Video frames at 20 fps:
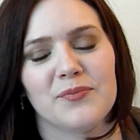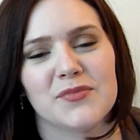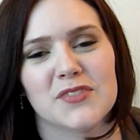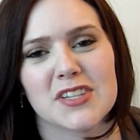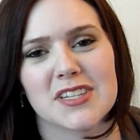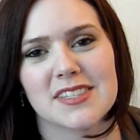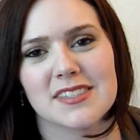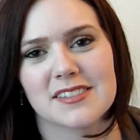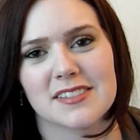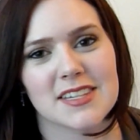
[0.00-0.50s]

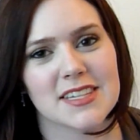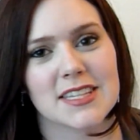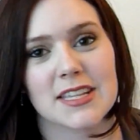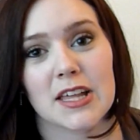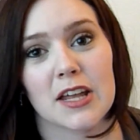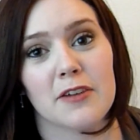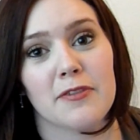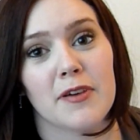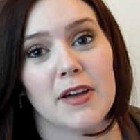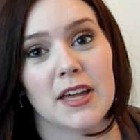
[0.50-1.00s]
just does a
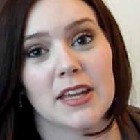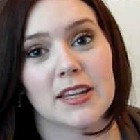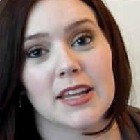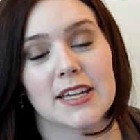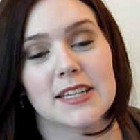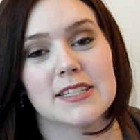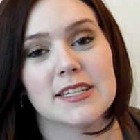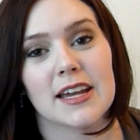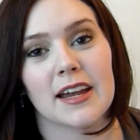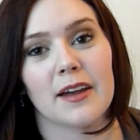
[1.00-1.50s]
lot of fun
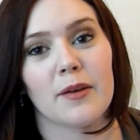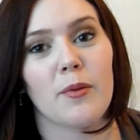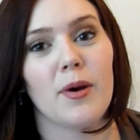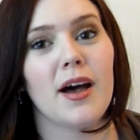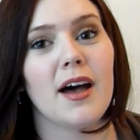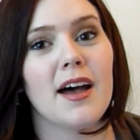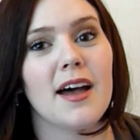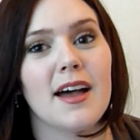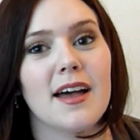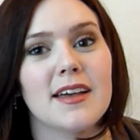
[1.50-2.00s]
like
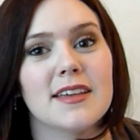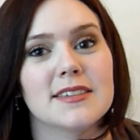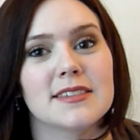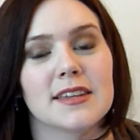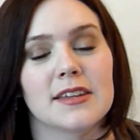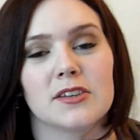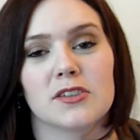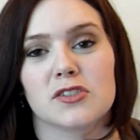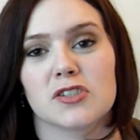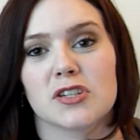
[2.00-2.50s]
DIYs,
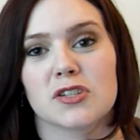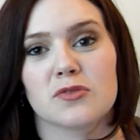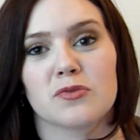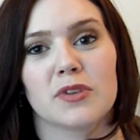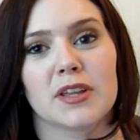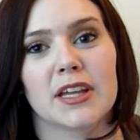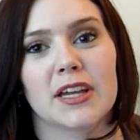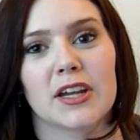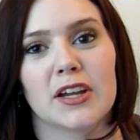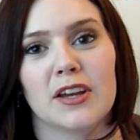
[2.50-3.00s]
and she's
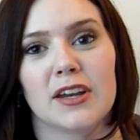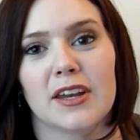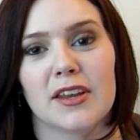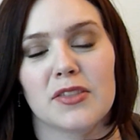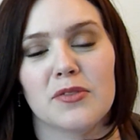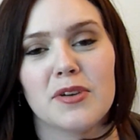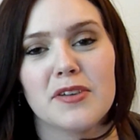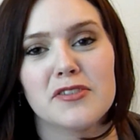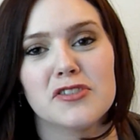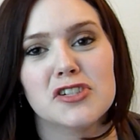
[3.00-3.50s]
really good at
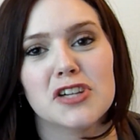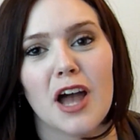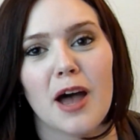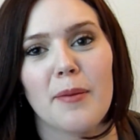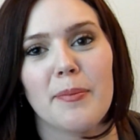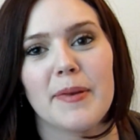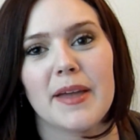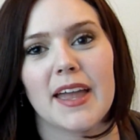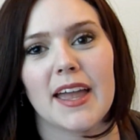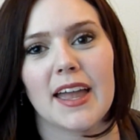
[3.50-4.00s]
thrift
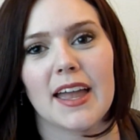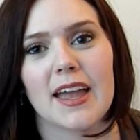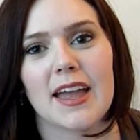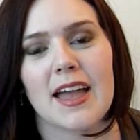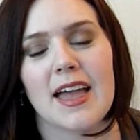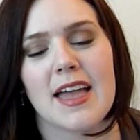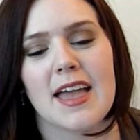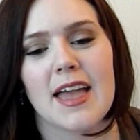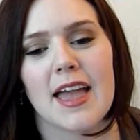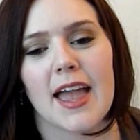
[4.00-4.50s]
shopping
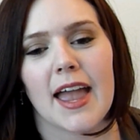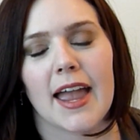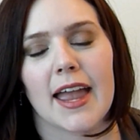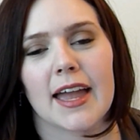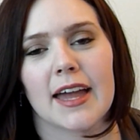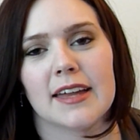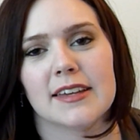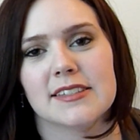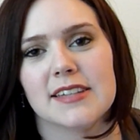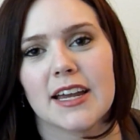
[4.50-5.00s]

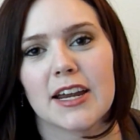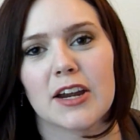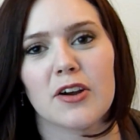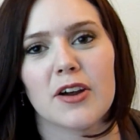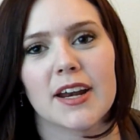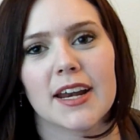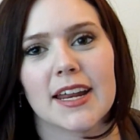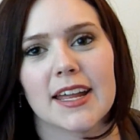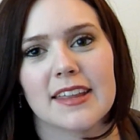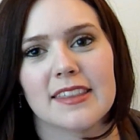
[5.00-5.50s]
and
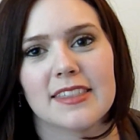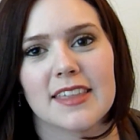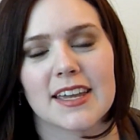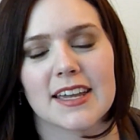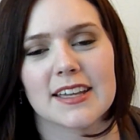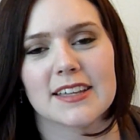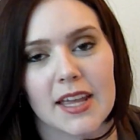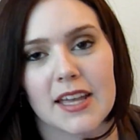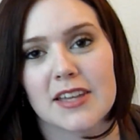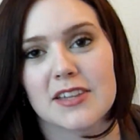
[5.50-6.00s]
decorating and
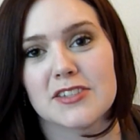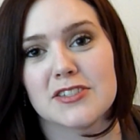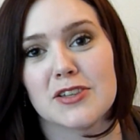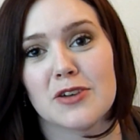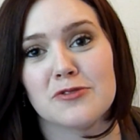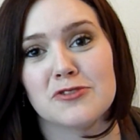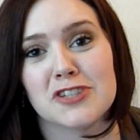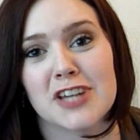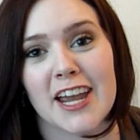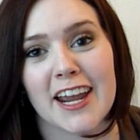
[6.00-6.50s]
things,
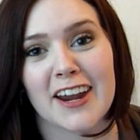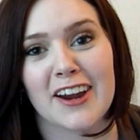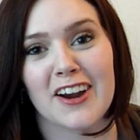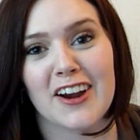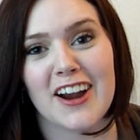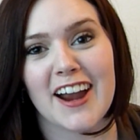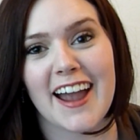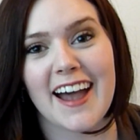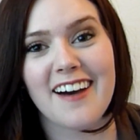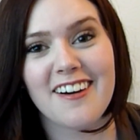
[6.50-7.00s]
so check
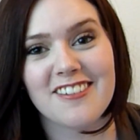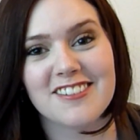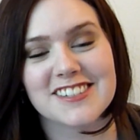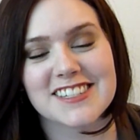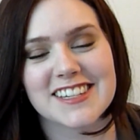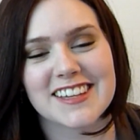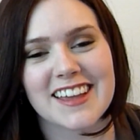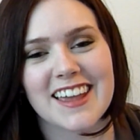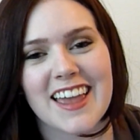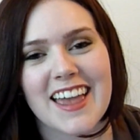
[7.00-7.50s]
her
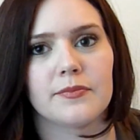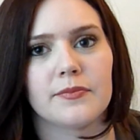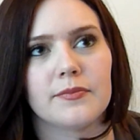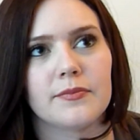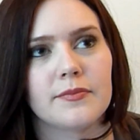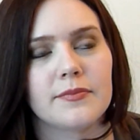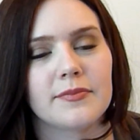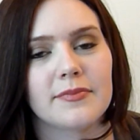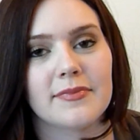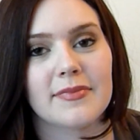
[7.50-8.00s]
out.
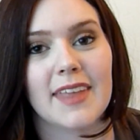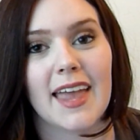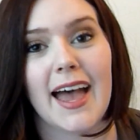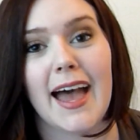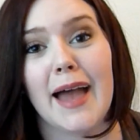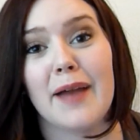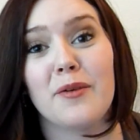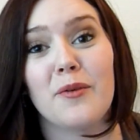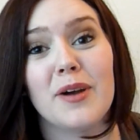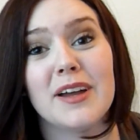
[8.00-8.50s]

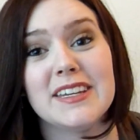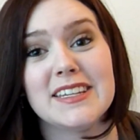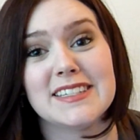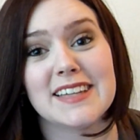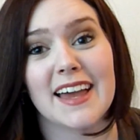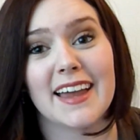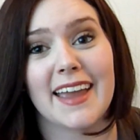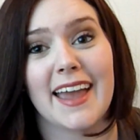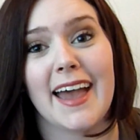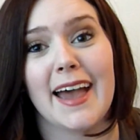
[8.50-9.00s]
I'm going to
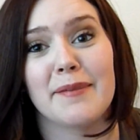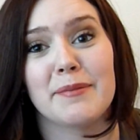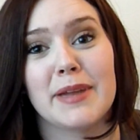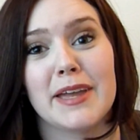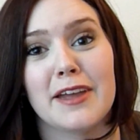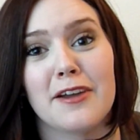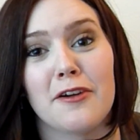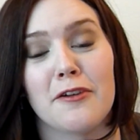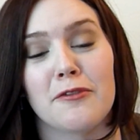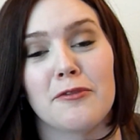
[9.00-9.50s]
tag
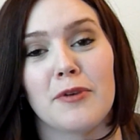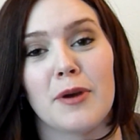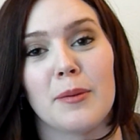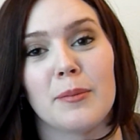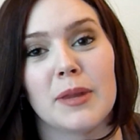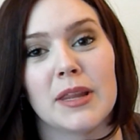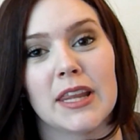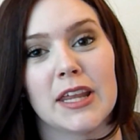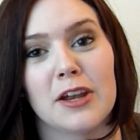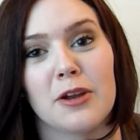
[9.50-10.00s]
Abby
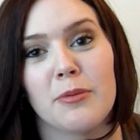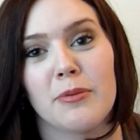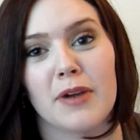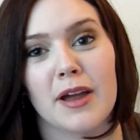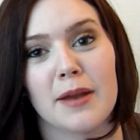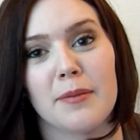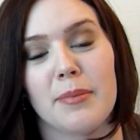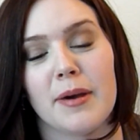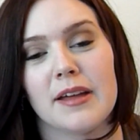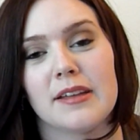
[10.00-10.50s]
from Little
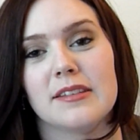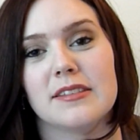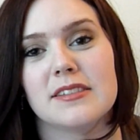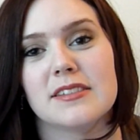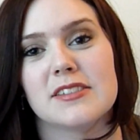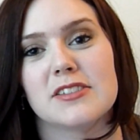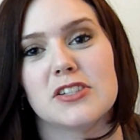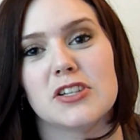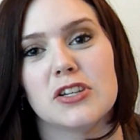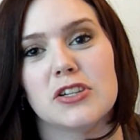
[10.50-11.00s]
Red
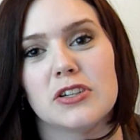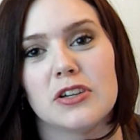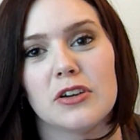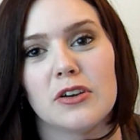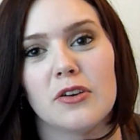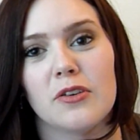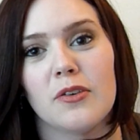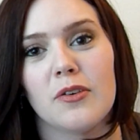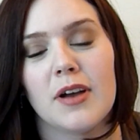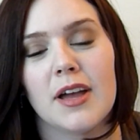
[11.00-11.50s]
Buttons to
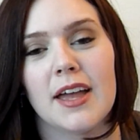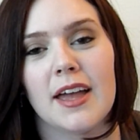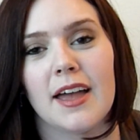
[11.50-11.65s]
do